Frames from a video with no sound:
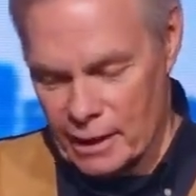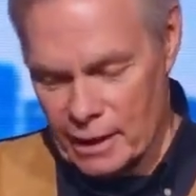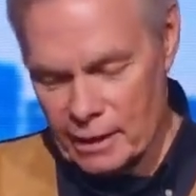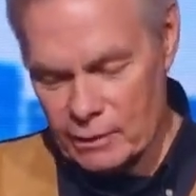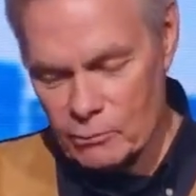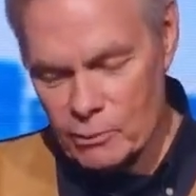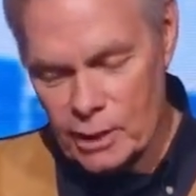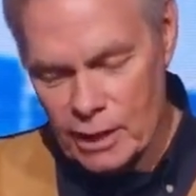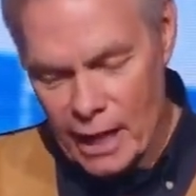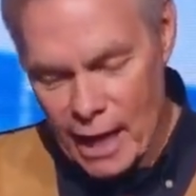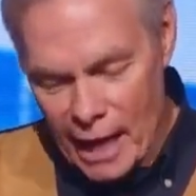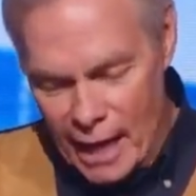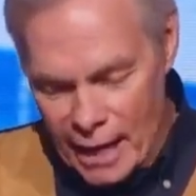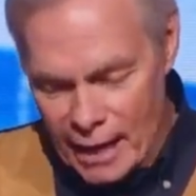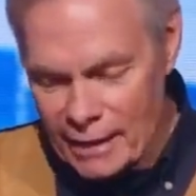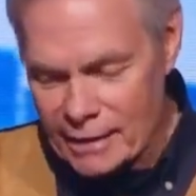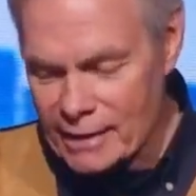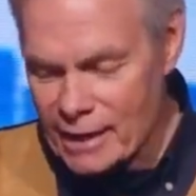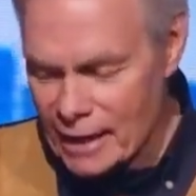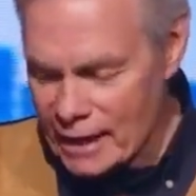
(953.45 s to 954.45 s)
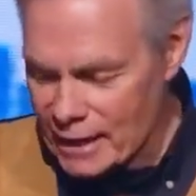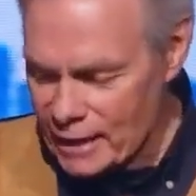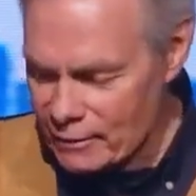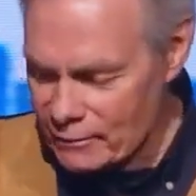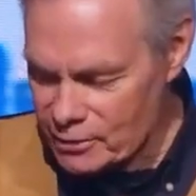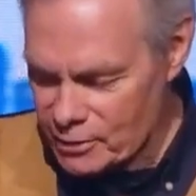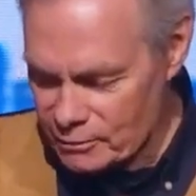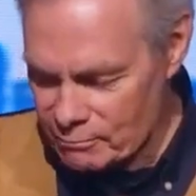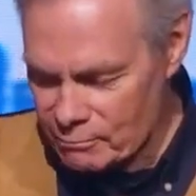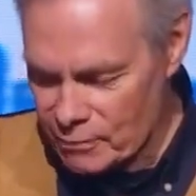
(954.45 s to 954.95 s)
and we had to
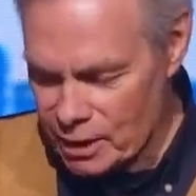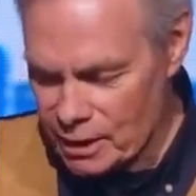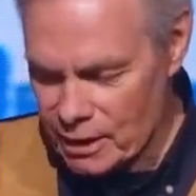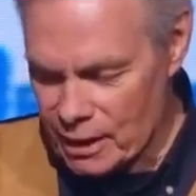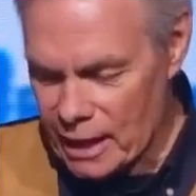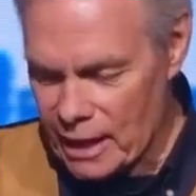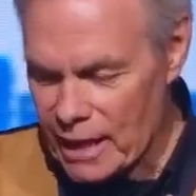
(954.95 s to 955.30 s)
have some money.